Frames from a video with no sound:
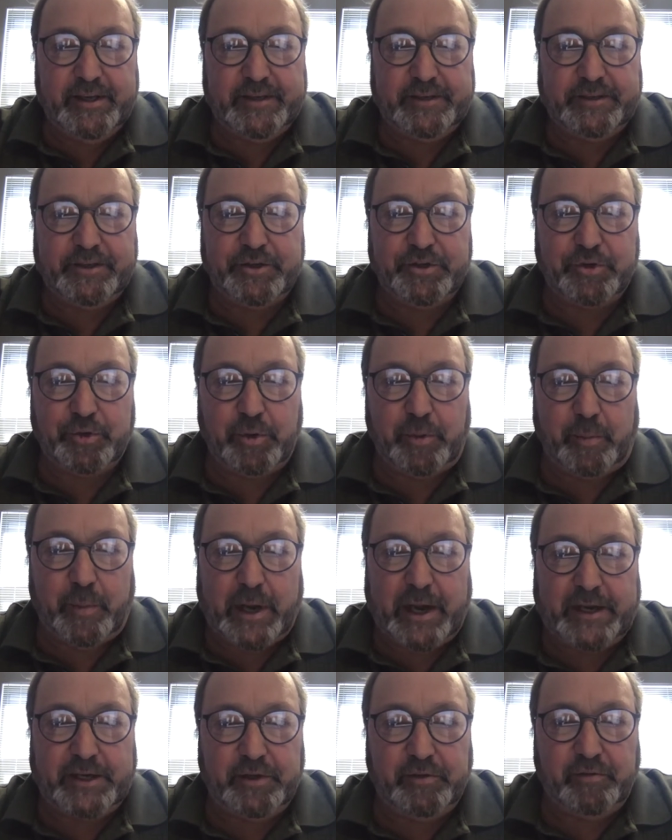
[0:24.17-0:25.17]
just a
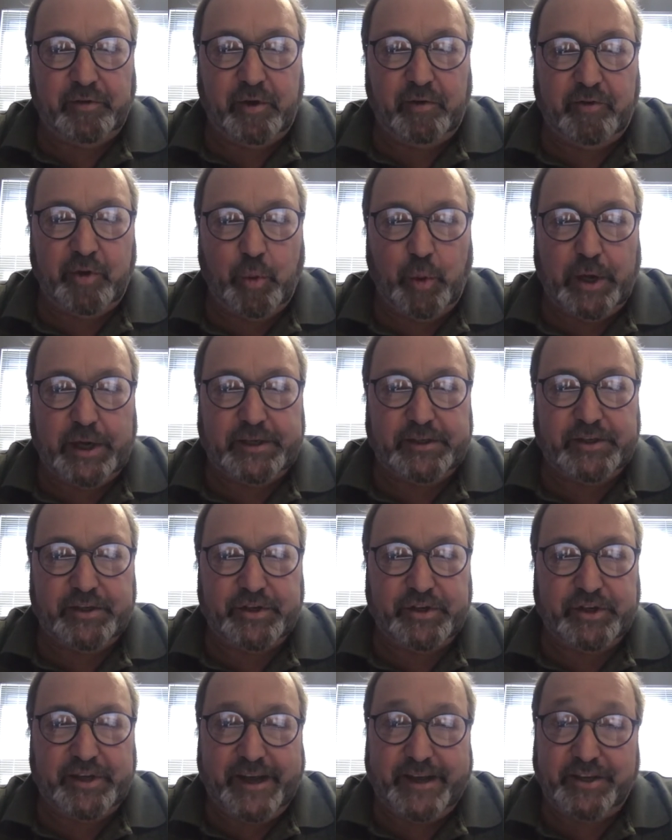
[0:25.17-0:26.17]
reminder for everyone to
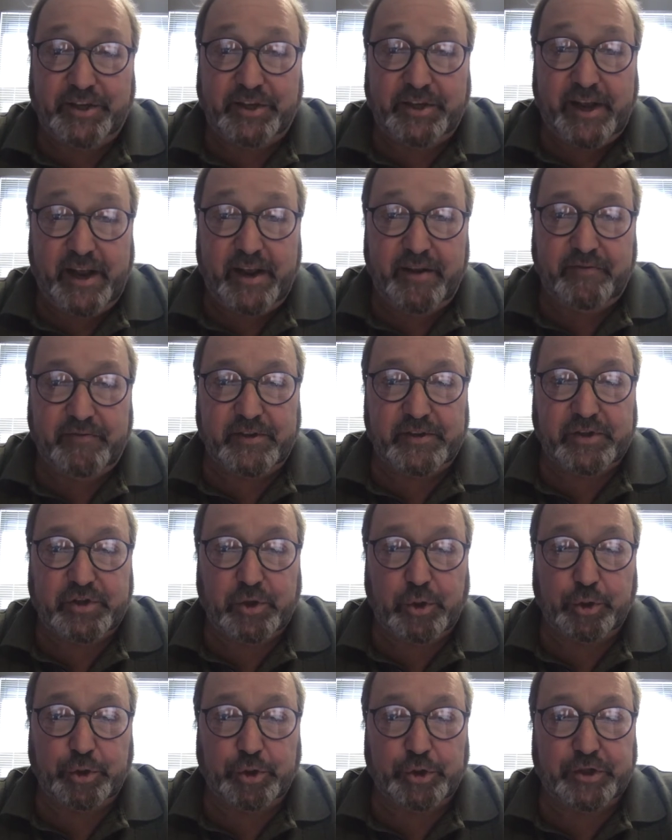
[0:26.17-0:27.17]
stay safe and
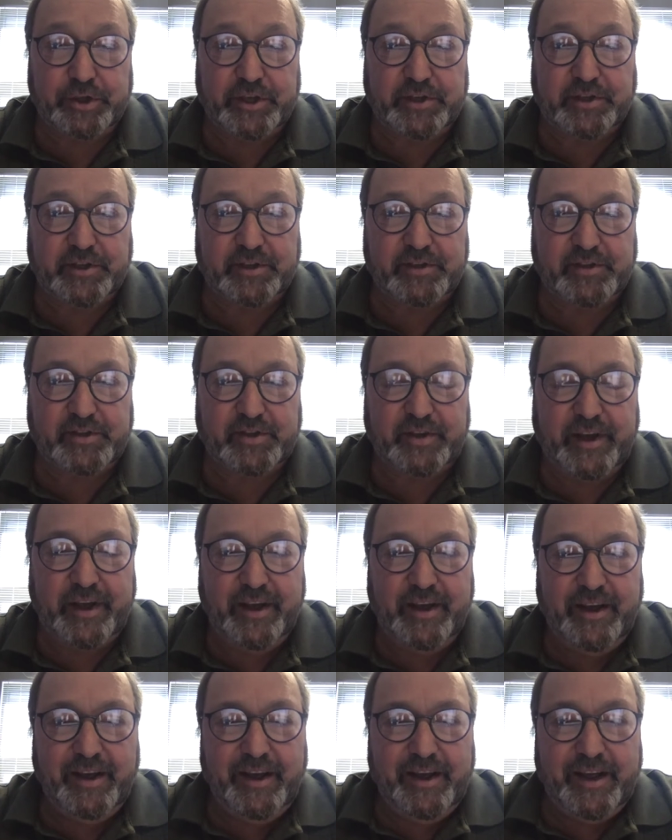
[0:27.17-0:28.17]
social distance
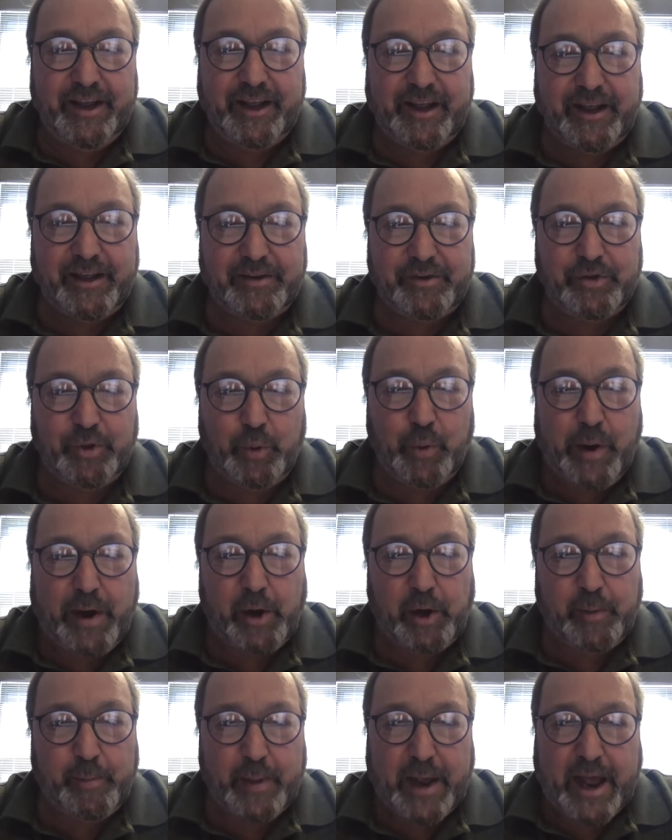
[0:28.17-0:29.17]
and to
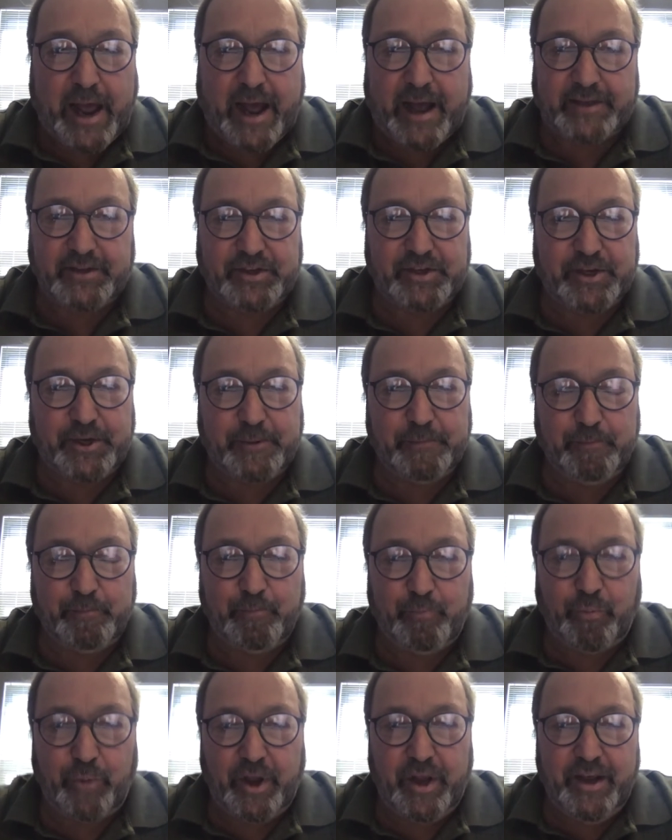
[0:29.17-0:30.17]
wear a mask.
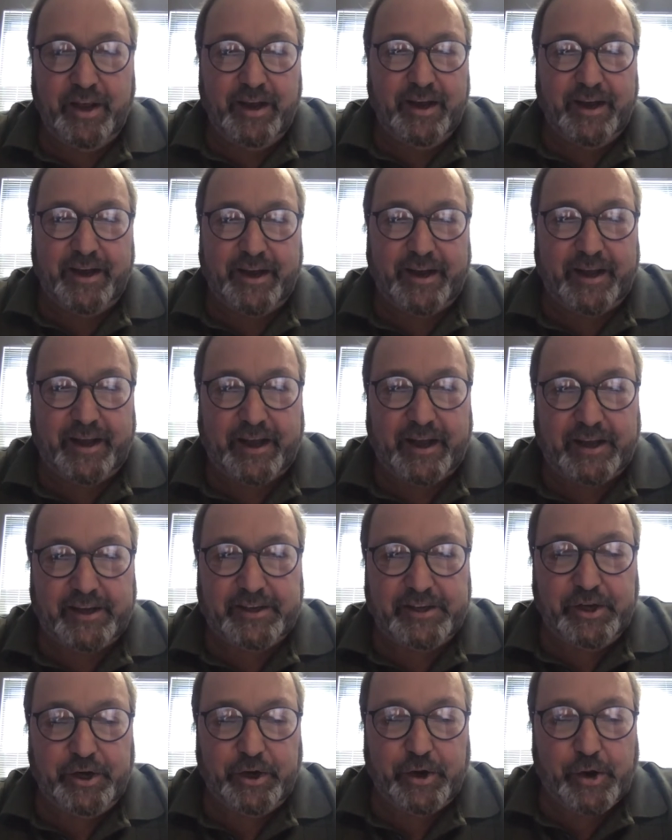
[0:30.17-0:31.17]
I
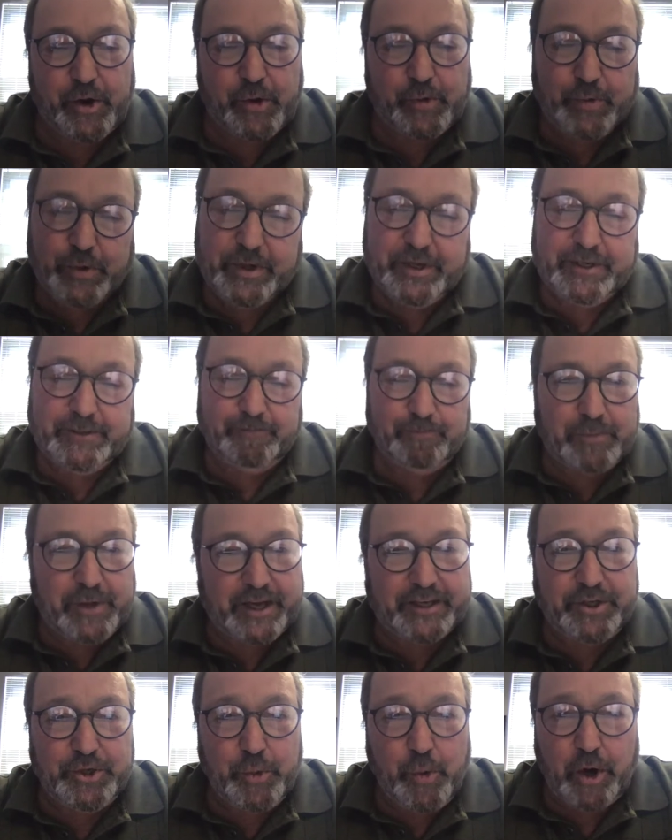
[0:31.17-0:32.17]

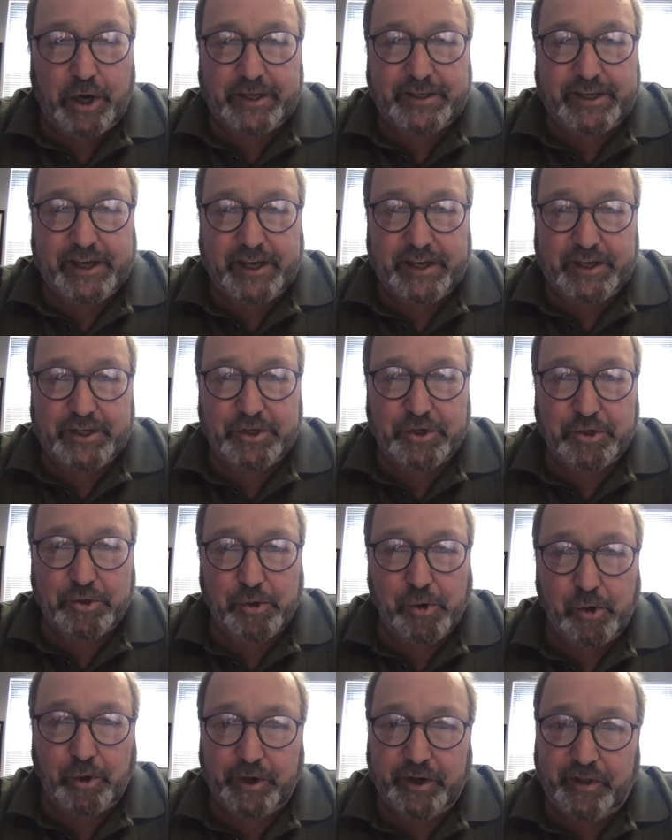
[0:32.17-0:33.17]
do want to tell you a
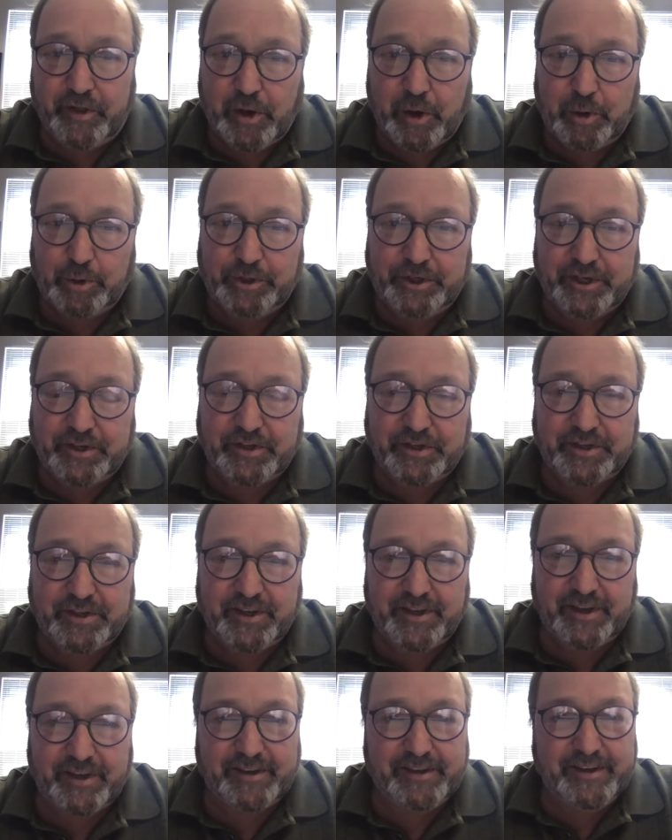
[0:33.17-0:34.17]
story, though, just
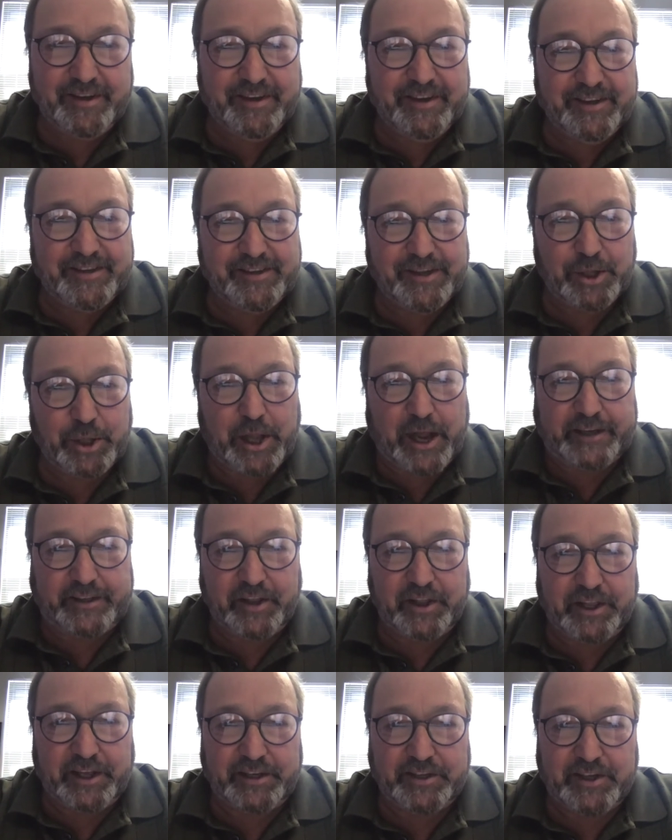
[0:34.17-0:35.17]
to lighten
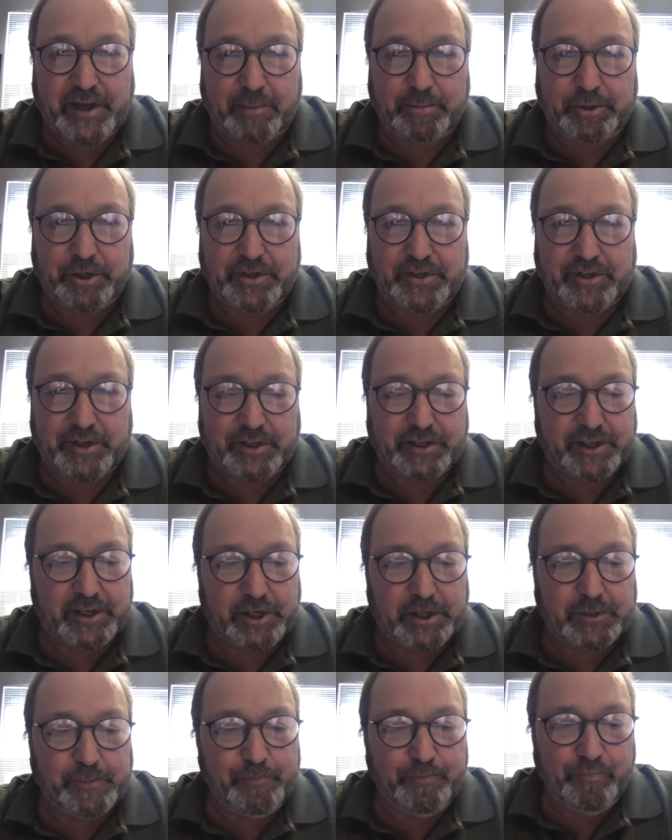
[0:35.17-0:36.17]
things up just a little.